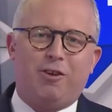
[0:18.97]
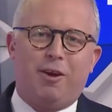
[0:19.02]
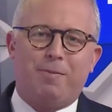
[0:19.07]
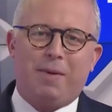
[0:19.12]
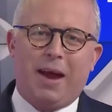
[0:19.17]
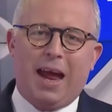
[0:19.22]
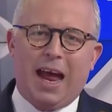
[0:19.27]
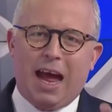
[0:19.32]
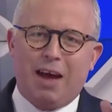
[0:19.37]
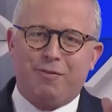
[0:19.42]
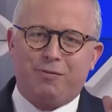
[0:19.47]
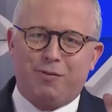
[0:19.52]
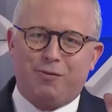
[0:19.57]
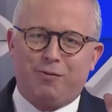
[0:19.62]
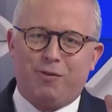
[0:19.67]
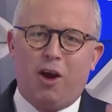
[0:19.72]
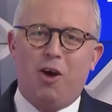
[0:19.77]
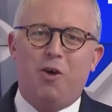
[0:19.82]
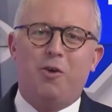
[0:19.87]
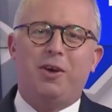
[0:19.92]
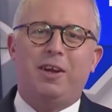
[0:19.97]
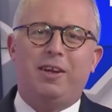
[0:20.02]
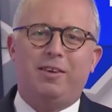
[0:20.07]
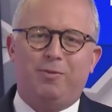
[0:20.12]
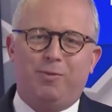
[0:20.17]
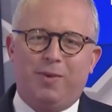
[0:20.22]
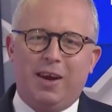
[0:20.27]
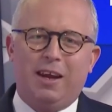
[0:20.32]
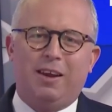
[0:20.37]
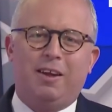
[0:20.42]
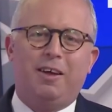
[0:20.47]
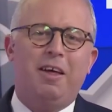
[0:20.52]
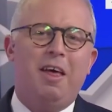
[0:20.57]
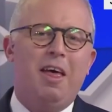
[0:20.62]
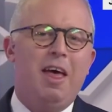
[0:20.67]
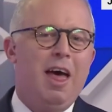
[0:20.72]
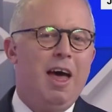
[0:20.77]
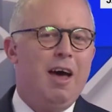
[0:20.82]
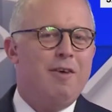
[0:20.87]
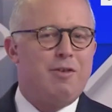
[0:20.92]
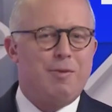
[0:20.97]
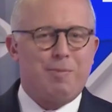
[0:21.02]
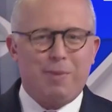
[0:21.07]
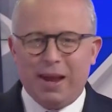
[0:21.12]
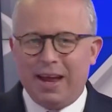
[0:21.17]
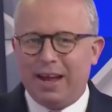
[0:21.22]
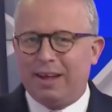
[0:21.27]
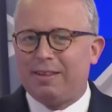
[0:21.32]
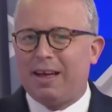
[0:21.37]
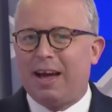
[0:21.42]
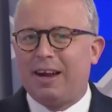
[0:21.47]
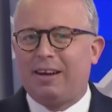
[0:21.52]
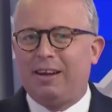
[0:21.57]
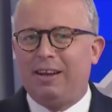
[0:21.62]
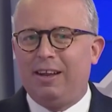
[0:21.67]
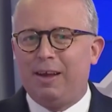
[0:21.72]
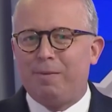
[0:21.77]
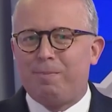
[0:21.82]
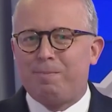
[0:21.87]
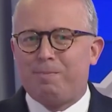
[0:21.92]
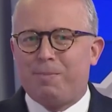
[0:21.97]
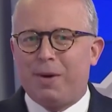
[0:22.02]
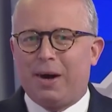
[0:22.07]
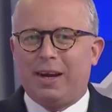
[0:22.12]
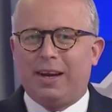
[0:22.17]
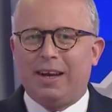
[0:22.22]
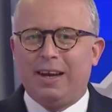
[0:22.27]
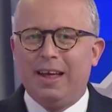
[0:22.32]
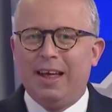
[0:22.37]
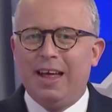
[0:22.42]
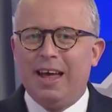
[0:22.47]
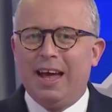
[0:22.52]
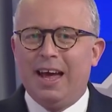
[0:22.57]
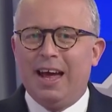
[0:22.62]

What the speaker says: on behalf of Rowan and Rita for playing that clip, but